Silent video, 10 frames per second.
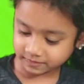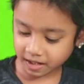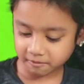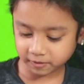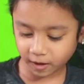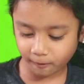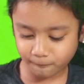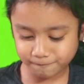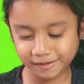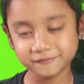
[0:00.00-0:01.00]
There we
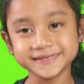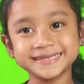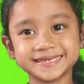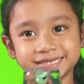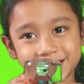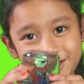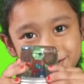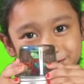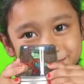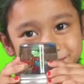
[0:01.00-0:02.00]
go, my first
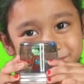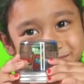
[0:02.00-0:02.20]
glue.